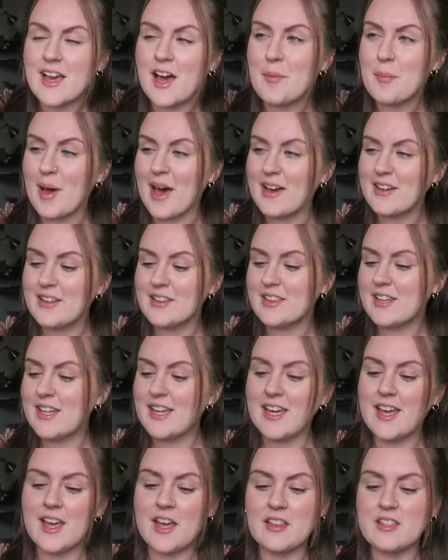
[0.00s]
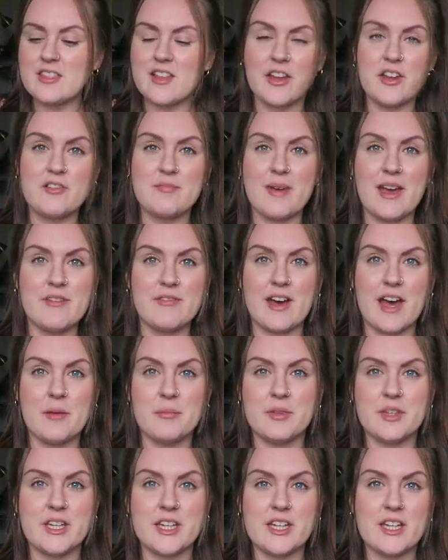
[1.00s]
Apparently none of my
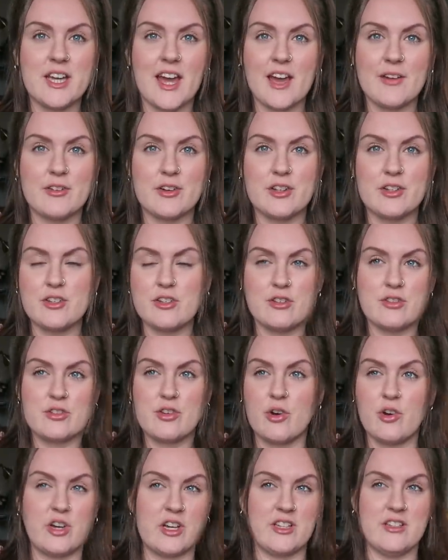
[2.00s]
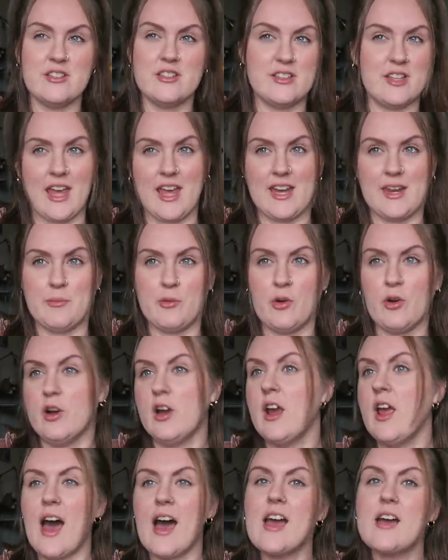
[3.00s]
family ever use coins anymore.
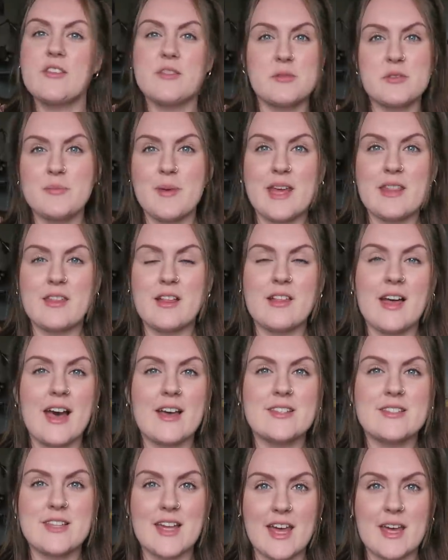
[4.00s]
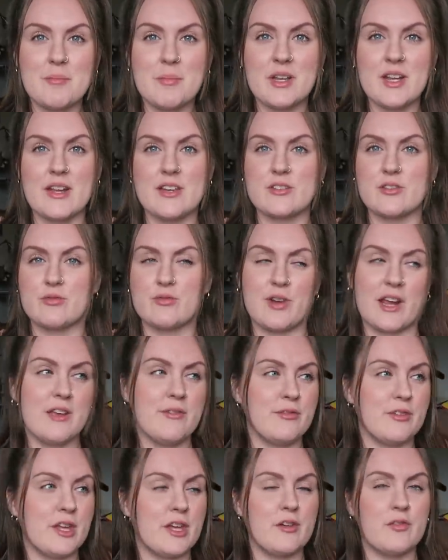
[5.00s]
I have spent the last 10 minutes
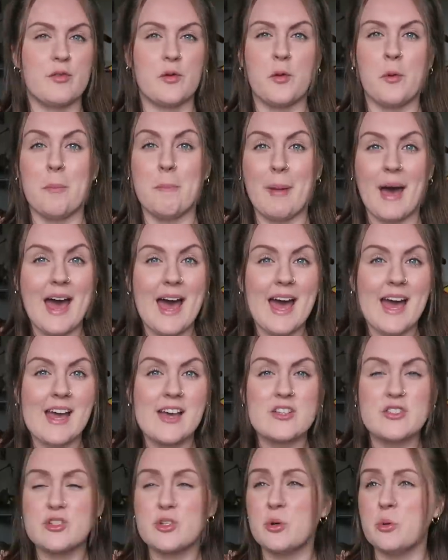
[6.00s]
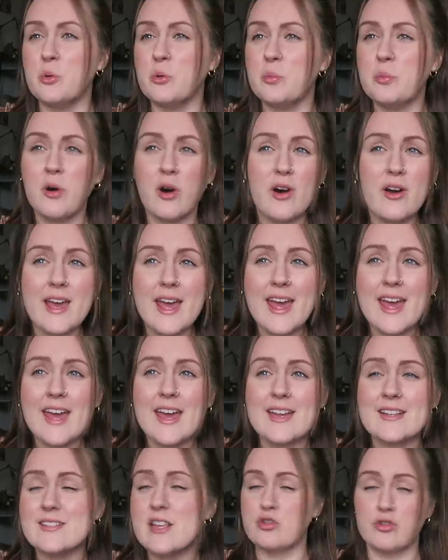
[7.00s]
rifling through bags, coat
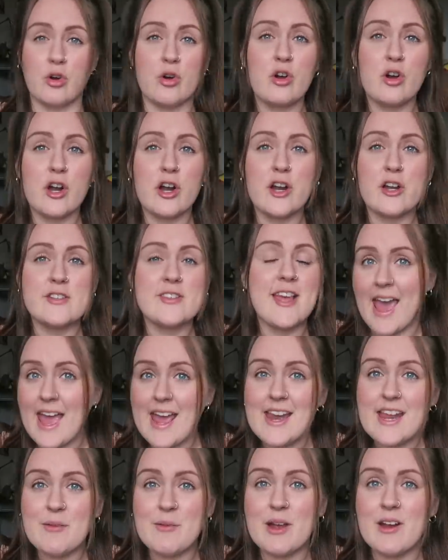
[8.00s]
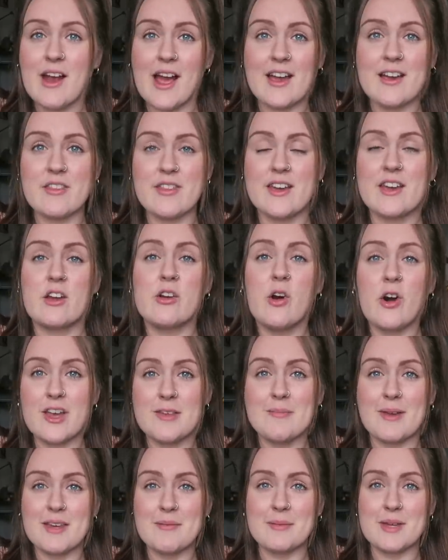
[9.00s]
pockets, drawers, anywhere I can think a coin
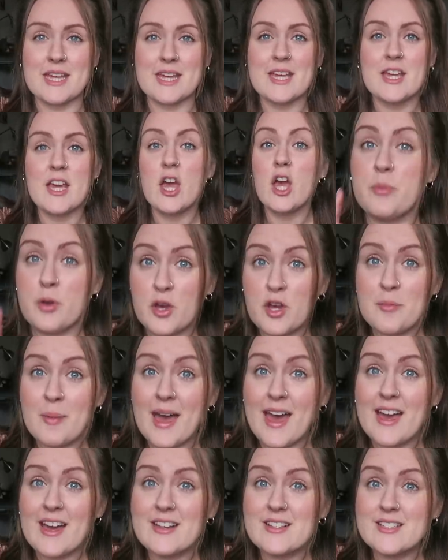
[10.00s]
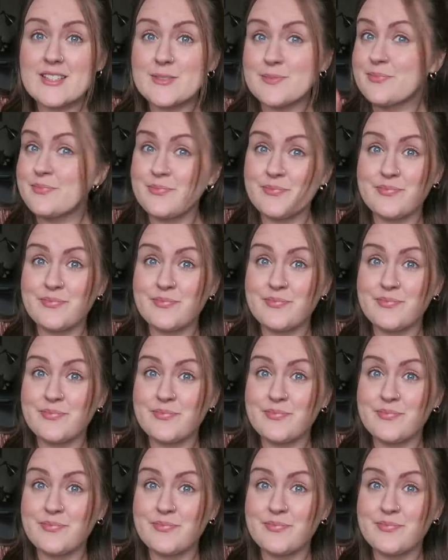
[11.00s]
might be. Poo bags?